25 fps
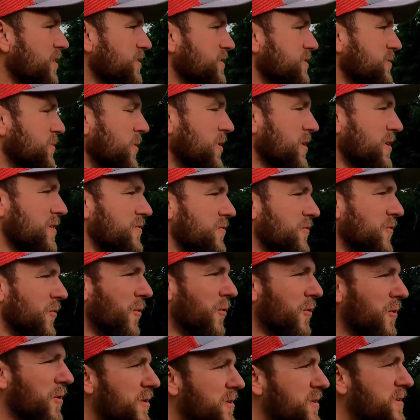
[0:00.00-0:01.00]
all
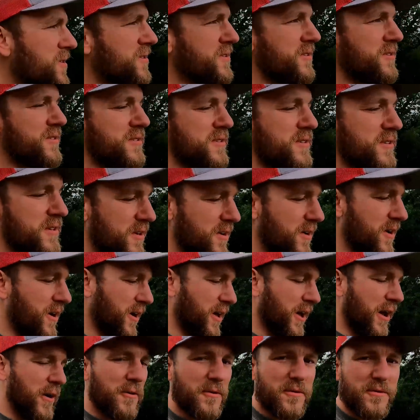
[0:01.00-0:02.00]
24 are
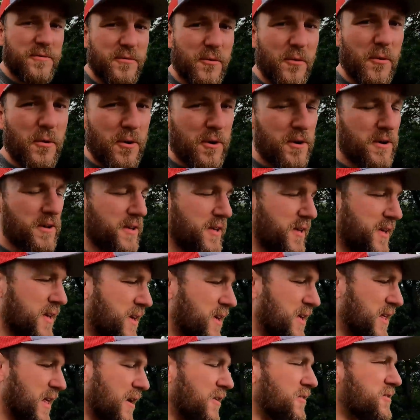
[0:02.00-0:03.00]
accounted for.
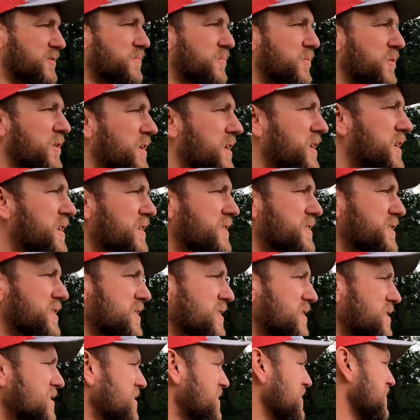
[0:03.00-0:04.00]
That was pretty
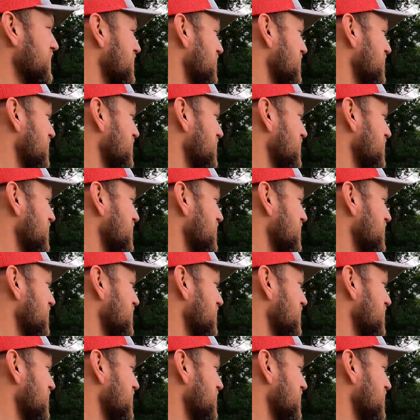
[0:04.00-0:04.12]
easy.